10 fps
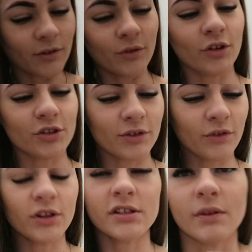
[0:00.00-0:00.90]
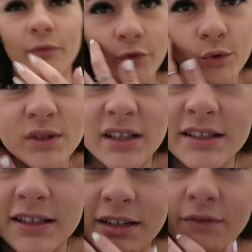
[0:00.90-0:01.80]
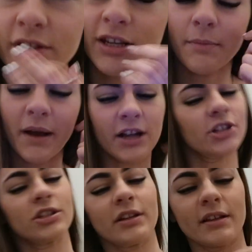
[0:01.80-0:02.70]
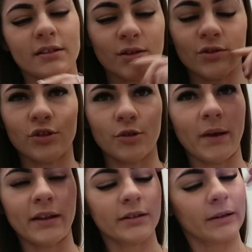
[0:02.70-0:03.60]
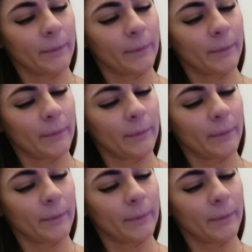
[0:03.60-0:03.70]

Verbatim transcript: Oh gosh, I've got this on full sensitivity, but actually it's not too bad.